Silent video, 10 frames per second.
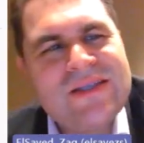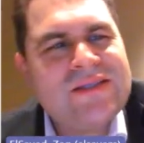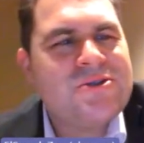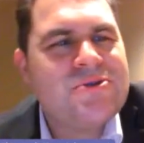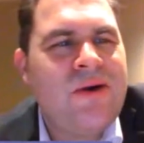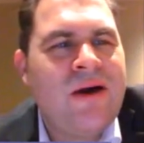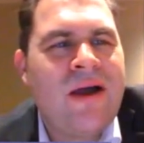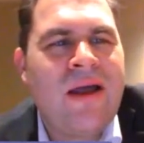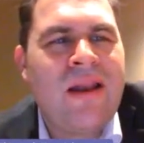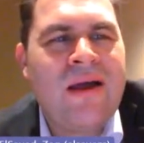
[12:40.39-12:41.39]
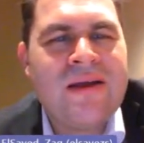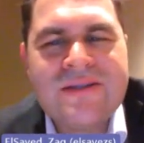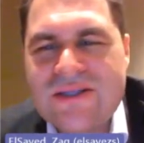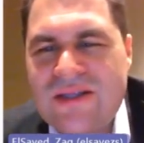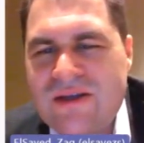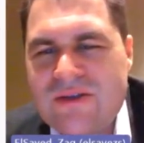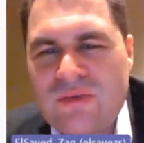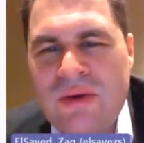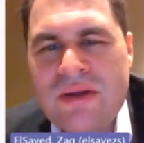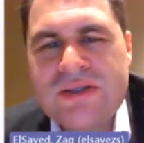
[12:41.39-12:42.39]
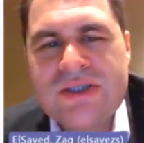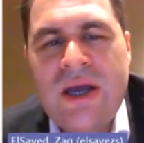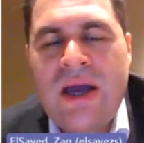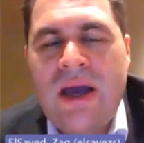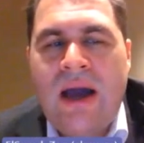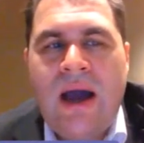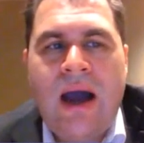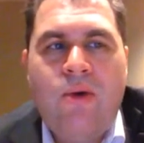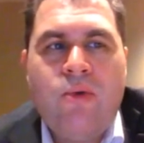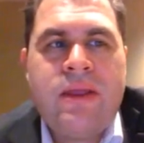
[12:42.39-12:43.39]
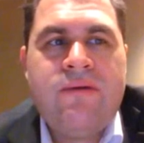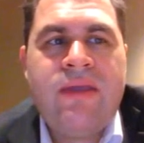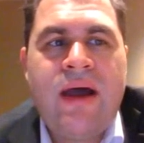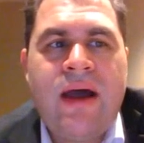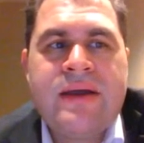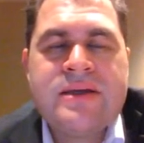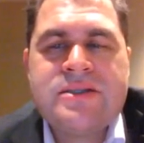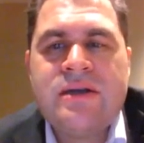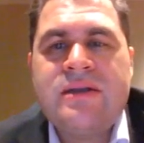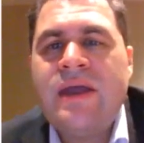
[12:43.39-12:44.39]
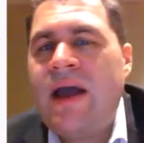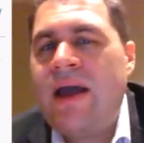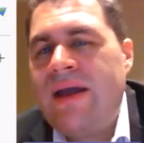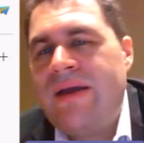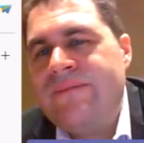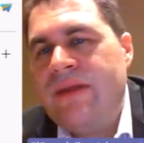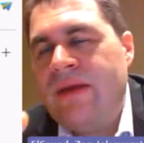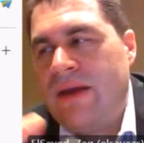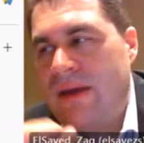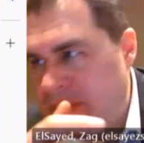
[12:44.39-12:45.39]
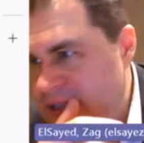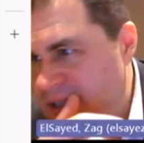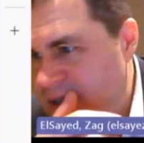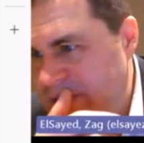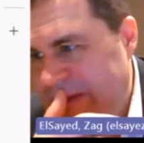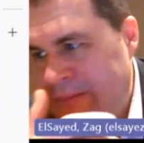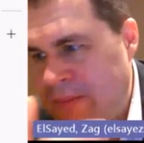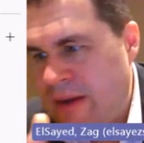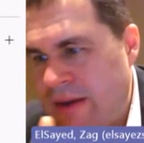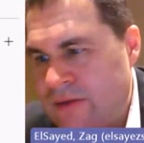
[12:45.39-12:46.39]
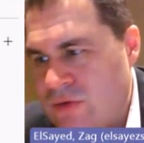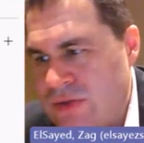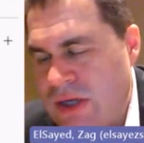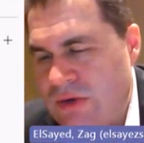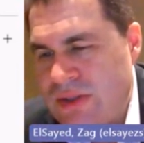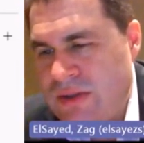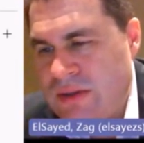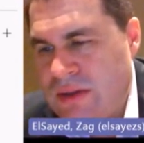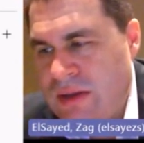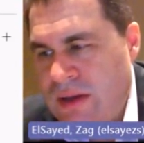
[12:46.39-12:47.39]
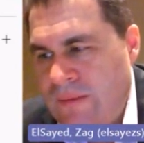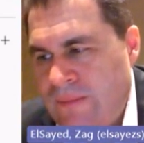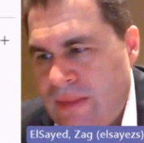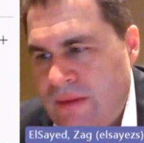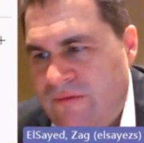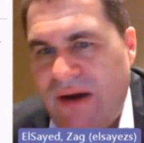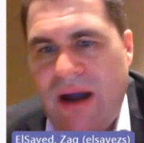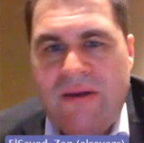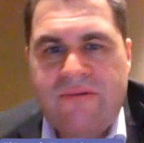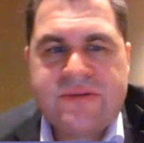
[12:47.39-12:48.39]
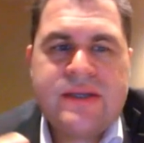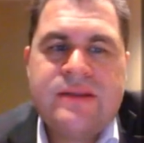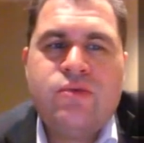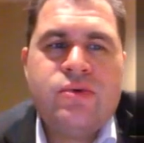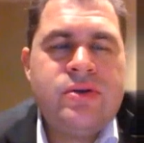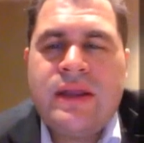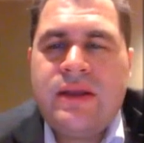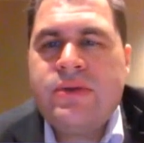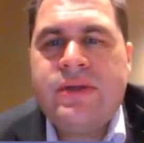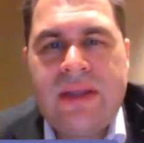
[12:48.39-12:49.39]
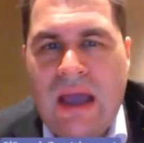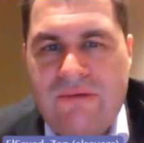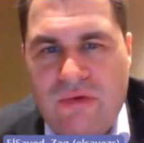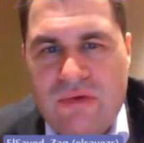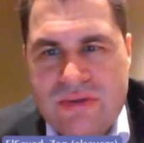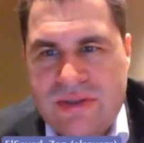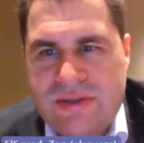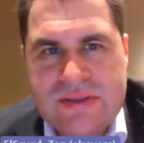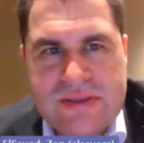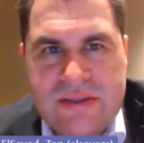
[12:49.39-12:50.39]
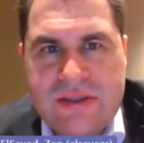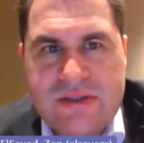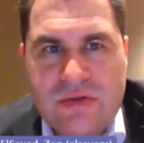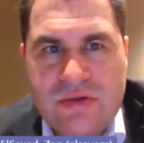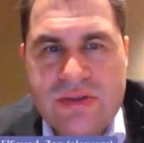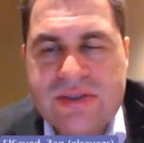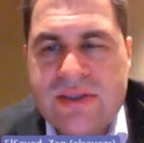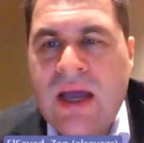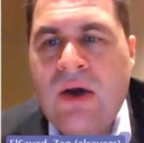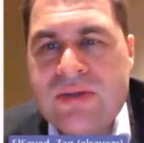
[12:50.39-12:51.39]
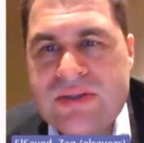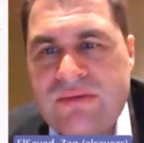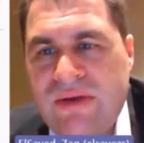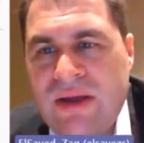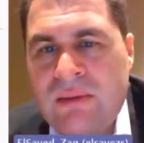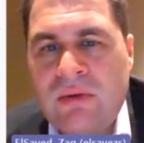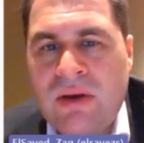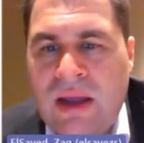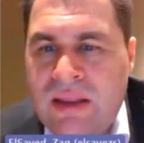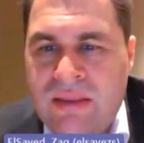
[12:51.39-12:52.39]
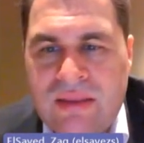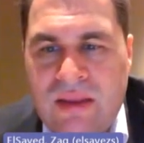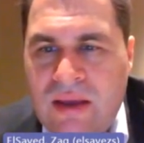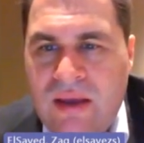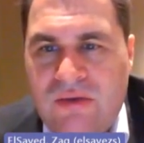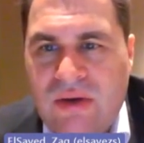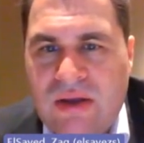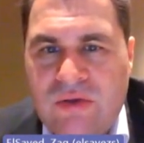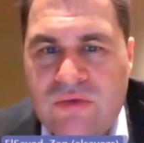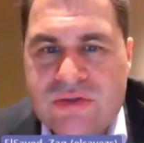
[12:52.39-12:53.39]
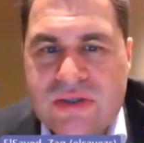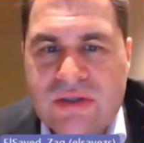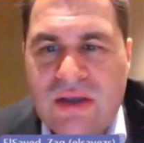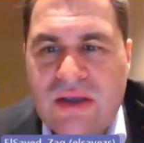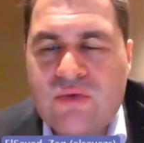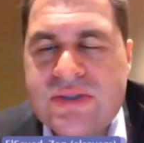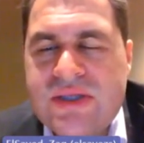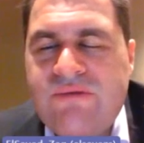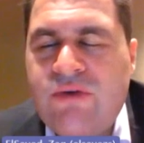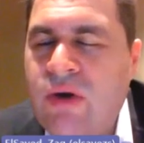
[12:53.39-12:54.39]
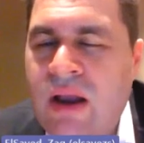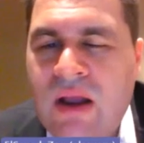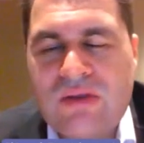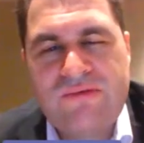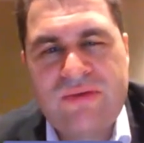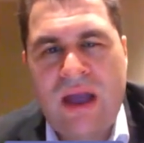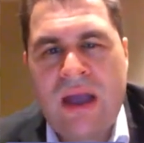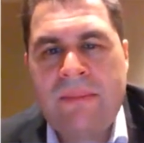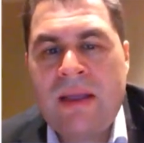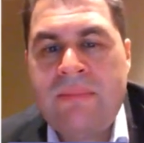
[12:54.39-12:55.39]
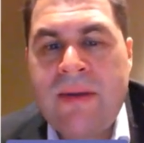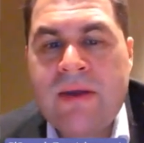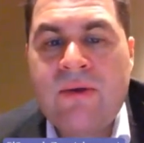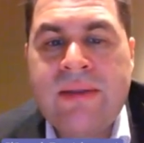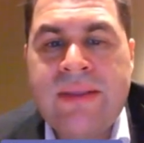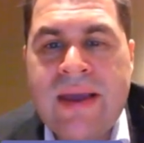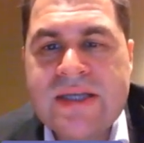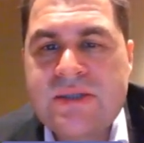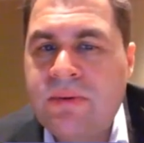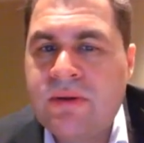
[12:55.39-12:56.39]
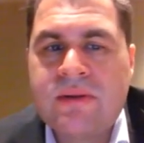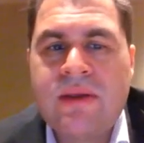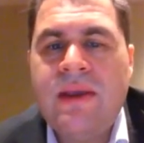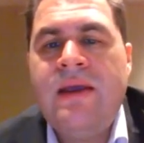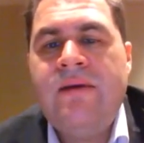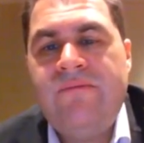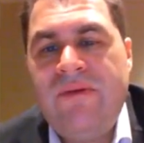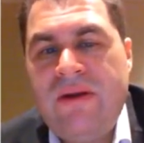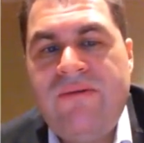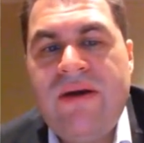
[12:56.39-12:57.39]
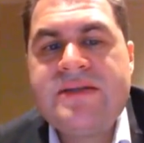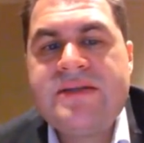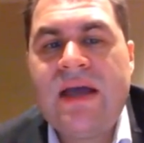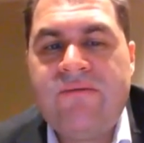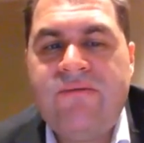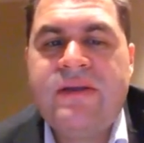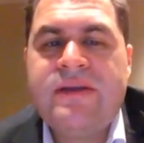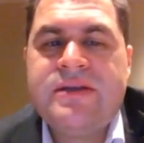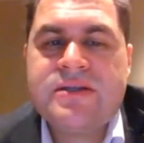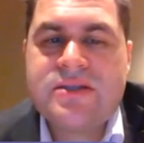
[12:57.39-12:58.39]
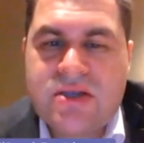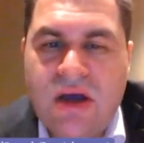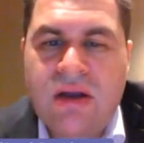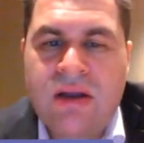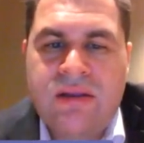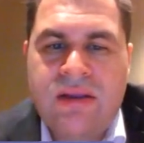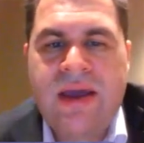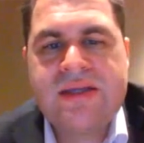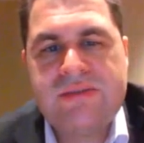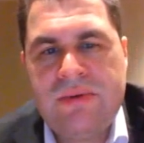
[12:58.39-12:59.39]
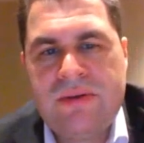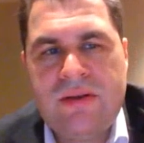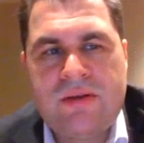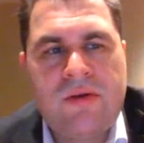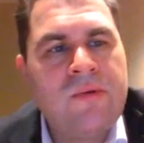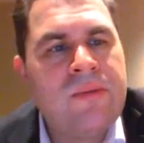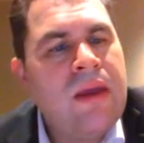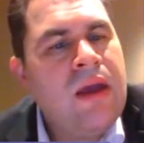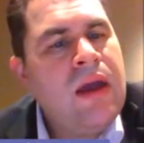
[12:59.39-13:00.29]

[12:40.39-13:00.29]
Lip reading: This is why I like this link too much. Whenever I started machine learning back in 2005, we didn't have all those resources. Now it's available and you can use it. It will save you a lot of time and make you an expert very fast and very solid expert later on.